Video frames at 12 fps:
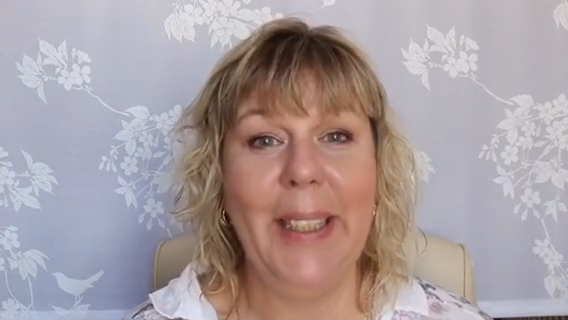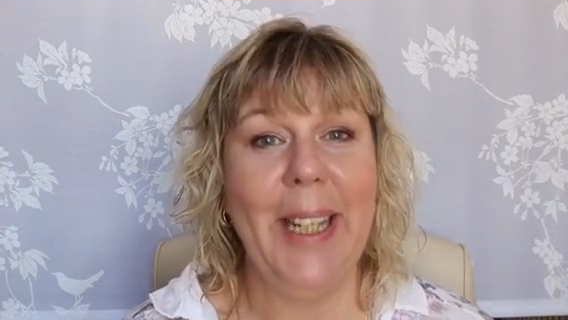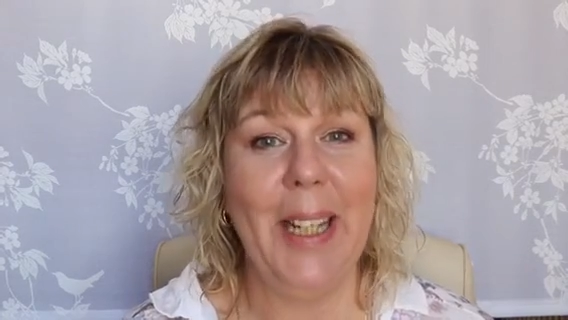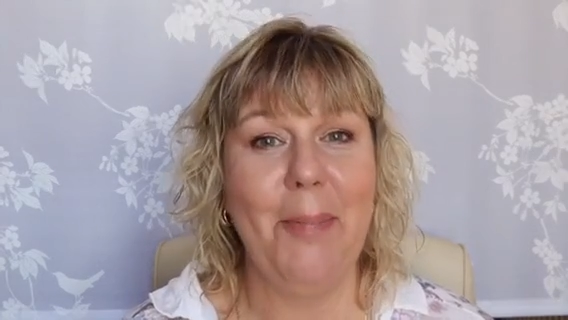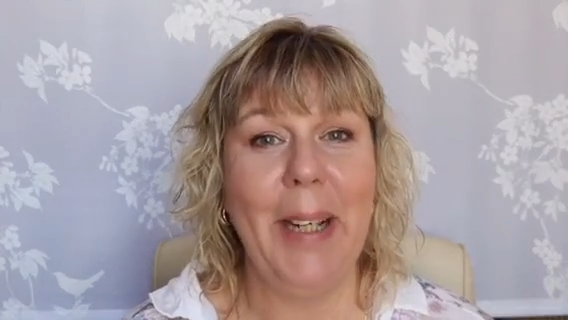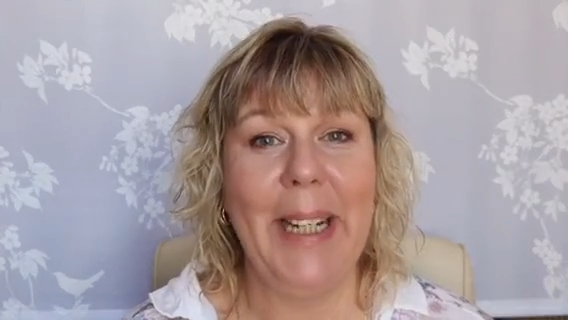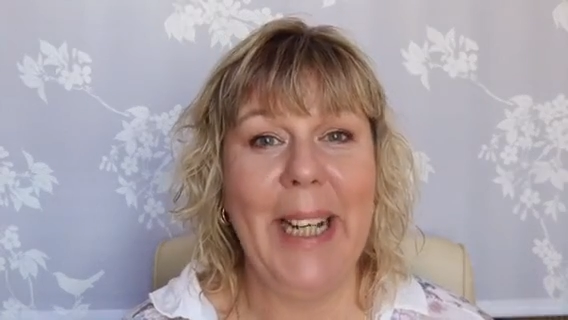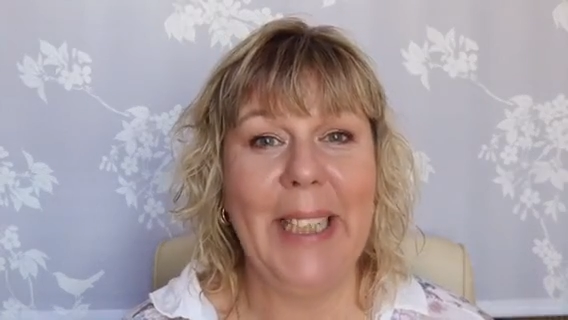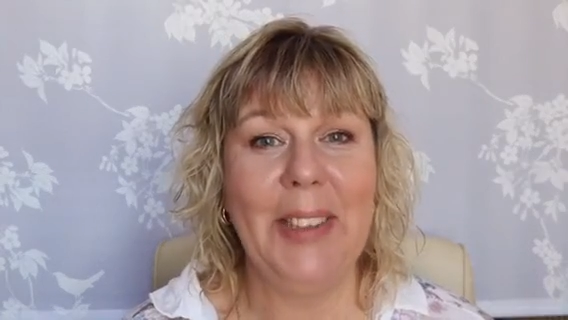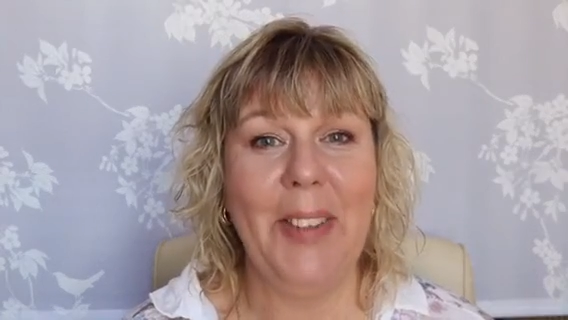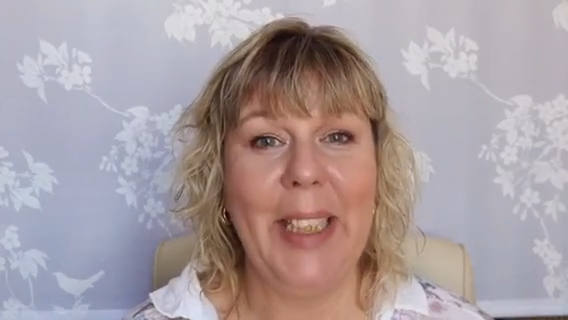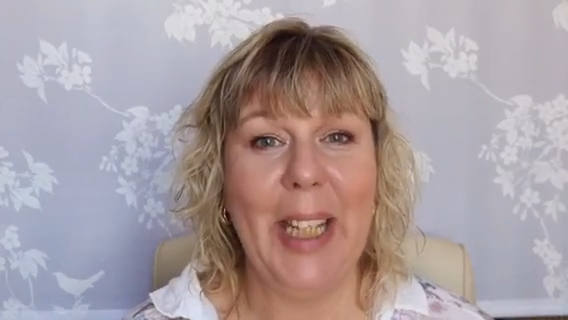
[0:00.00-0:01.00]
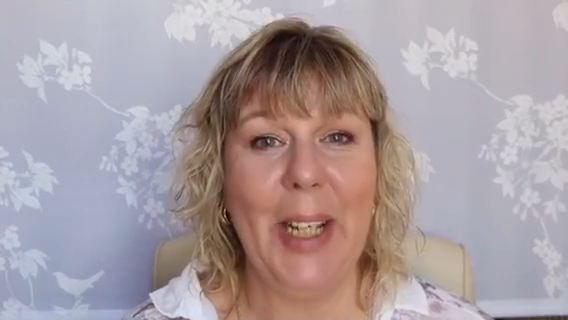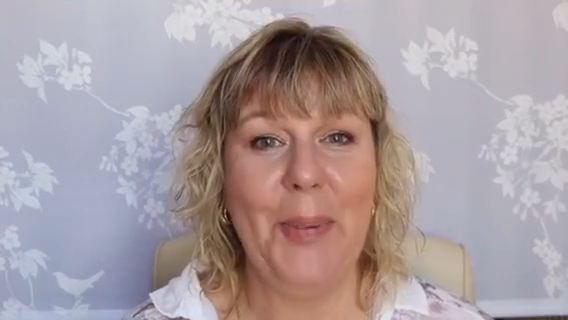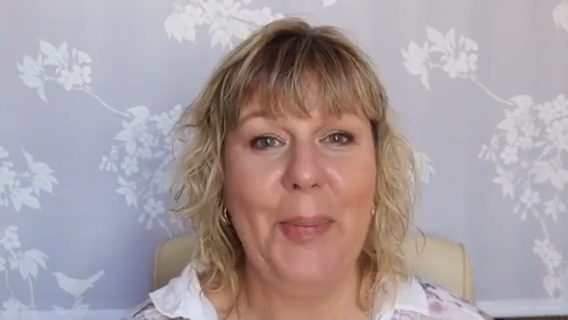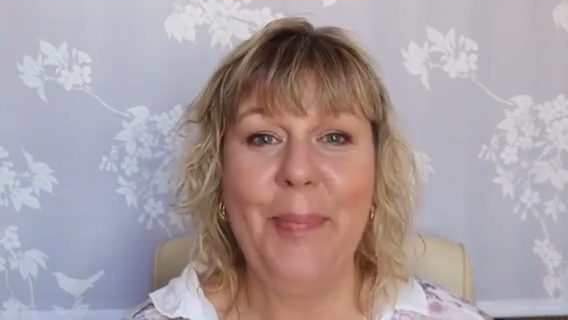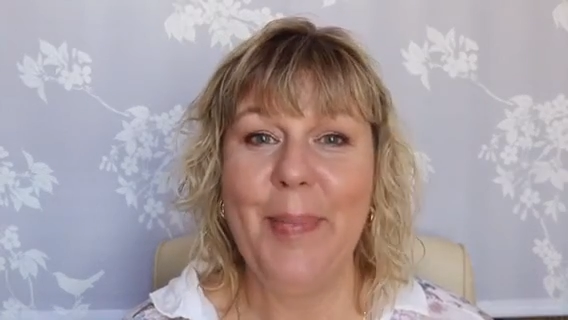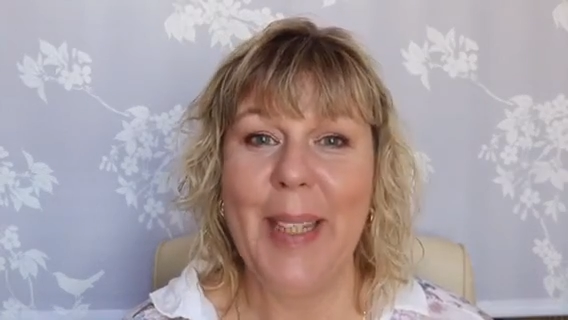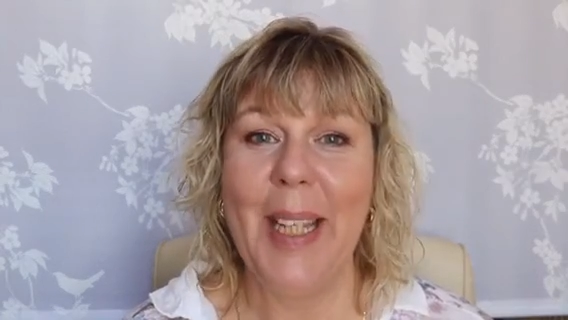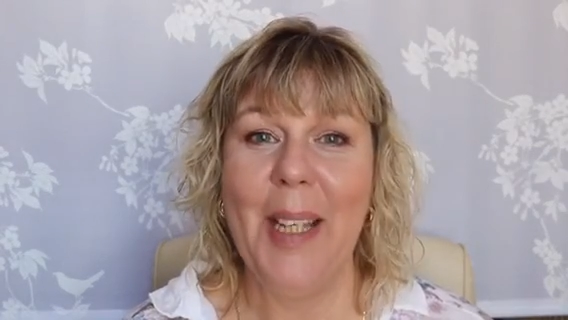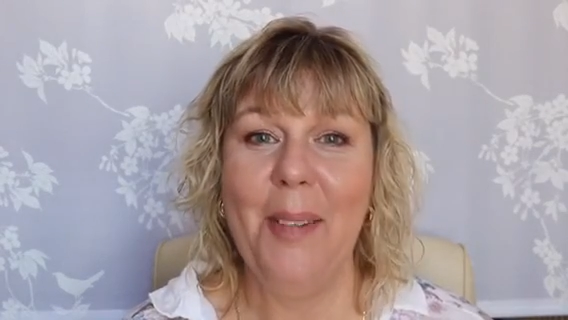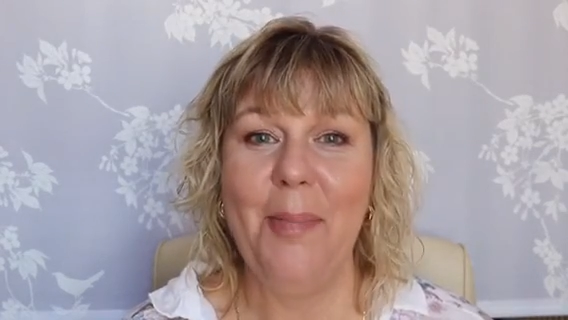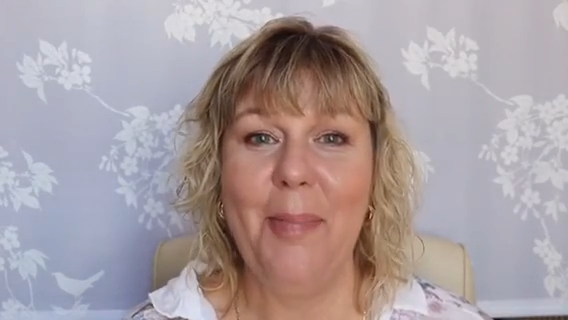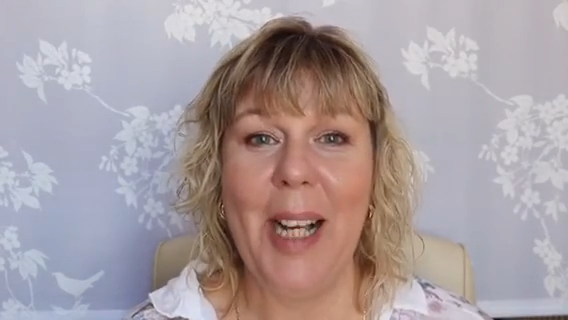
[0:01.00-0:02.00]
in my next video.
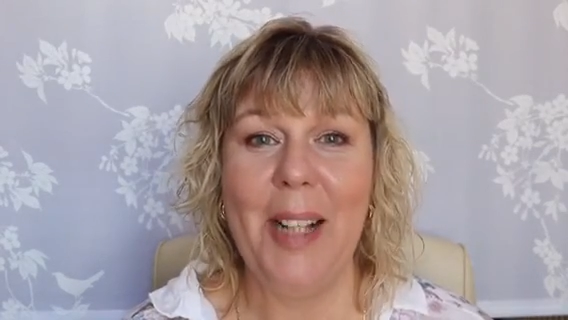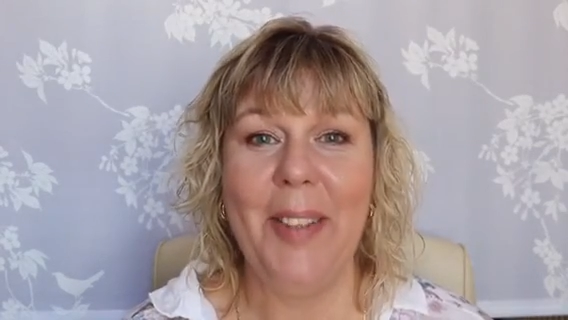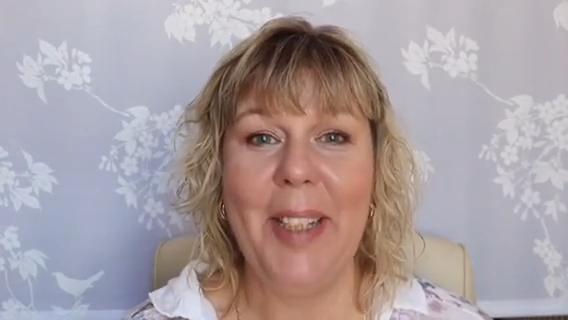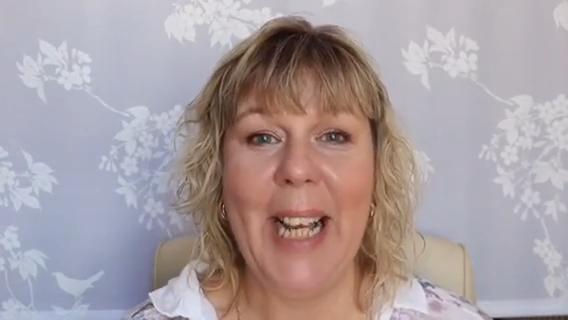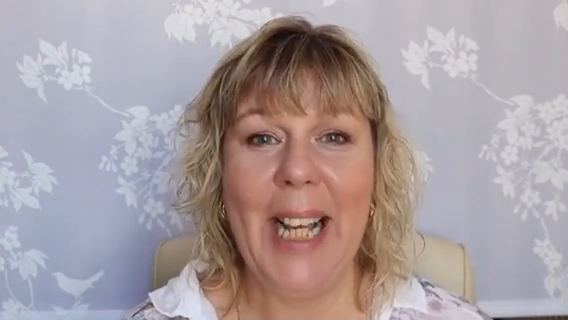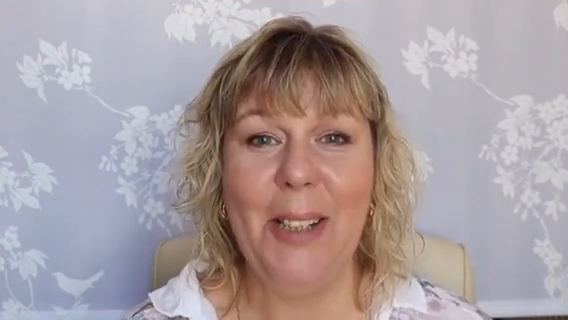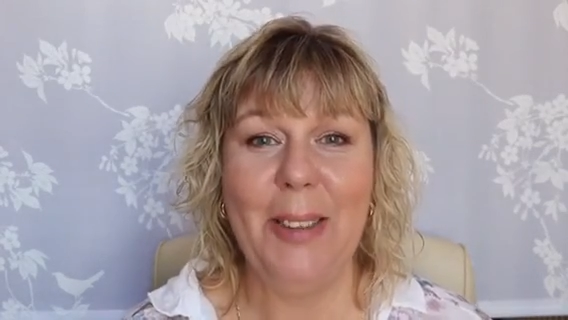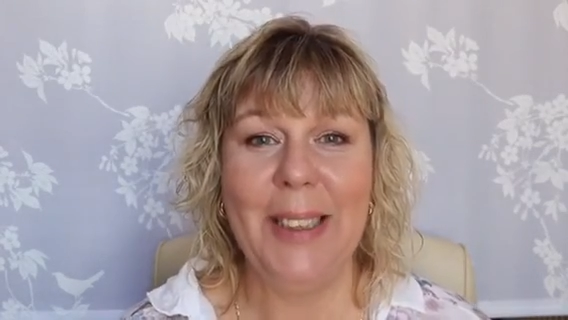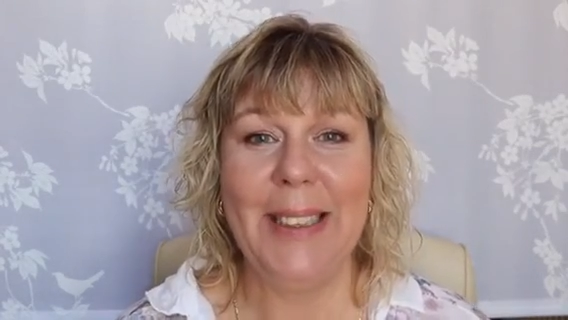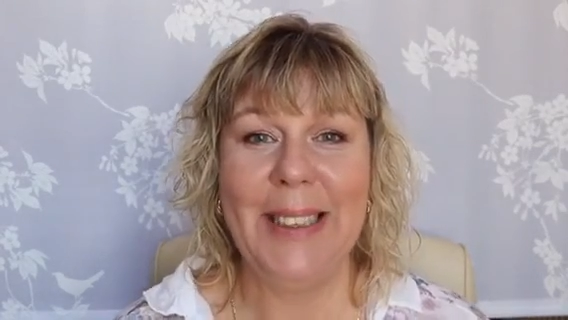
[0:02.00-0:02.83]
Bye for now.